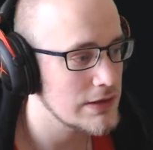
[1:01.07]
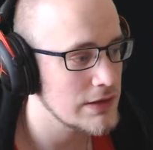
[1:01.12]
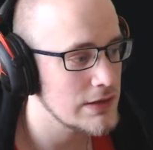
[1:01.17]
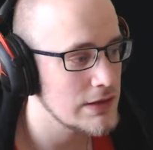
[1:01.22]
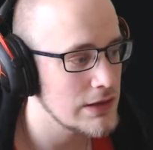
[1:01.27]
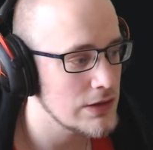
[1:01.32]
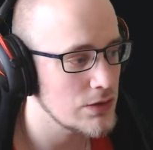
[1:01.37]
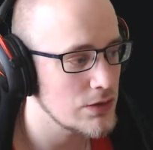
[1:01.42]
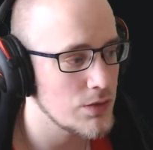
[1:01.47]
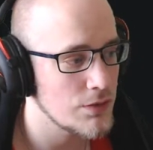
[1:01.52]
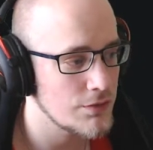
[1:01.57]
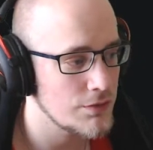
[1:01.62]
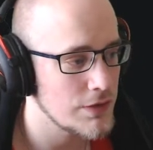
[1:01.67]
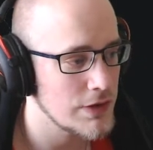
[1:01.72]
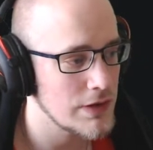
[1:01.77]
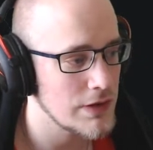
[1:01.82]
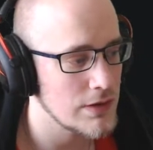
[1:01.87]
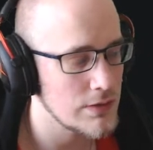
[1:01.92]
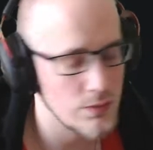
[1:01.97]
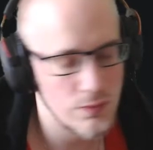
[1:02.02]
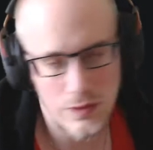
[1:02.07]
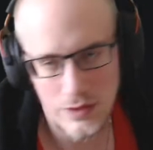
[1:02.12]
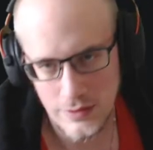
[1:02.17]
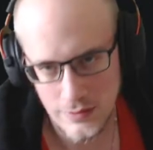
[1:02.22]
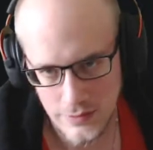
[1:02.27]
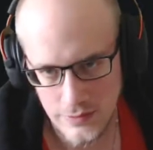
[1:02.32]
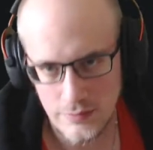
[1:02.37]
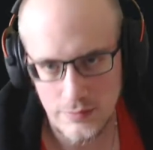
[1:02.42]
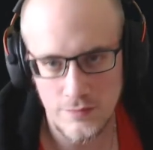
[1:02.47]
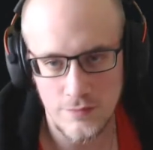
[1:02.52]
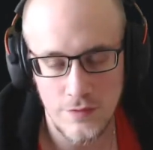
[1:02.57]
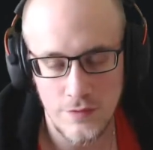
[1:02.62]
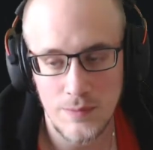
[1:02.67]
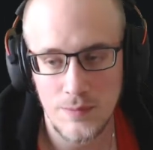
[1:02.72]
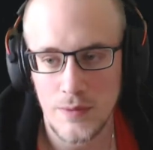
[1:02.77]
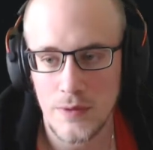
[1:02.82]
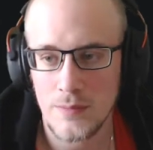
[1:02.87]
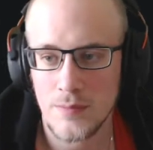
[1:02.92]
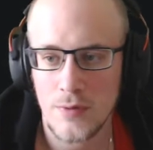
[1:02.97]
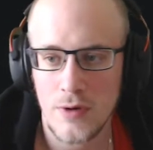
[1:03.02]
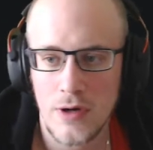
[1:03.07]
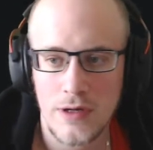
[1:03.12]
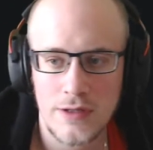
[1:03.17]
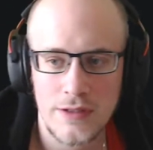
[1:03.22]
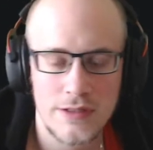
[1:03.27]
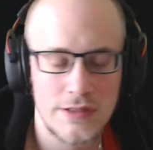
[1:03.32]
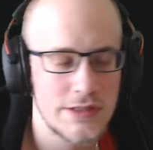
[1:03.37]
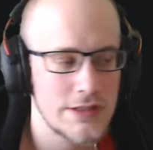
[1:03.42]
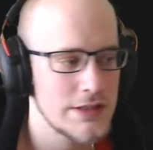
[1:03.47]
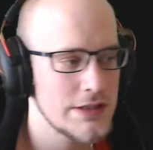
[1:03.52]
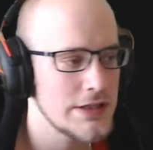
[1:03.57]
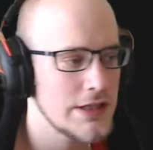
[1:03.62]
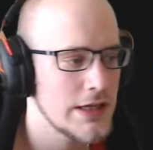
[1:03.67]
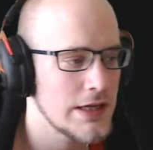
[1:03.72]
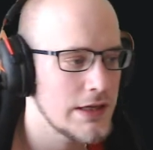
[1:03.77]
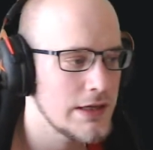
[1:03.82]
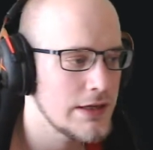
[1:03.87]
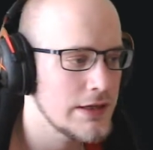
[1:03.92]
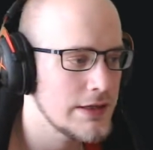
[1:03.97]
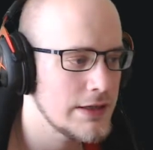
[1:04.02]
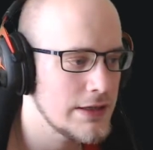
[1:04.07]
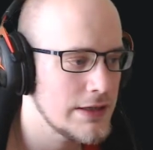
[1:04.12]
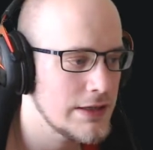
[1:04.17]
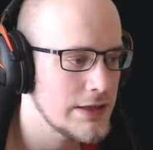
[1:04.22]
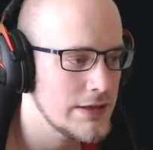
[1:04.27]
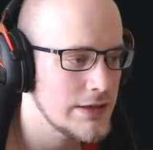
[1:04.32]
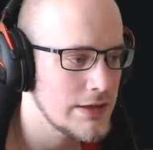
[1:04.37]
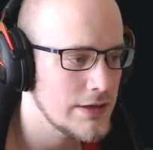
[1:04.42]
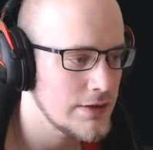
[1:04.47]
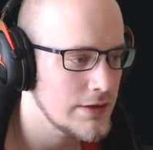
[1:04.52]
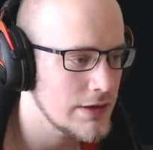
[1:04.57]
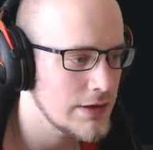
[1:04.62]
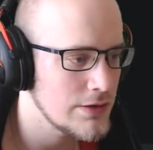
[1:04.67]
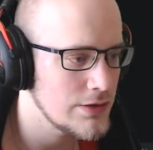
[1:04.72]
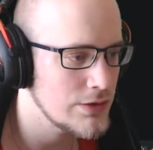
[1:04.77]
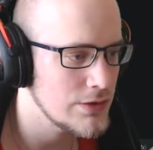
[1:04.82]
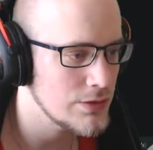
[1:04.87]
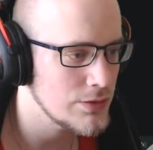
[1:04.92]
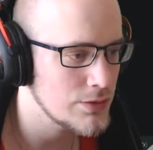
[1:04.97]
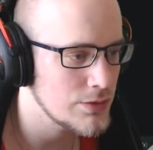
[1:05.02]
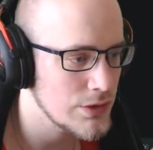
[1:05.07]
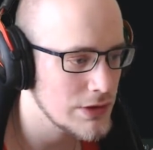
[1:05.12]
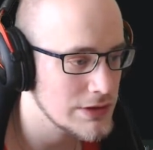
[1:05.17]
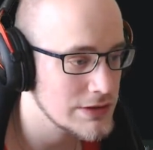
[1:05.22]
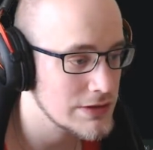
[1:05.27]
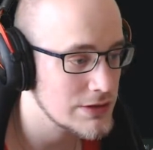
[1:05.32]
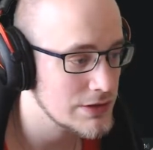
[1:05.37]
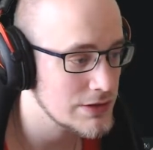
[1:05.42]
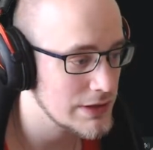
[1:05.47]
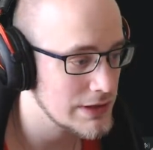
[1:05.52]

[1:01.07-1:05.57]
the new V well VP Prodigy uh, in their new roster.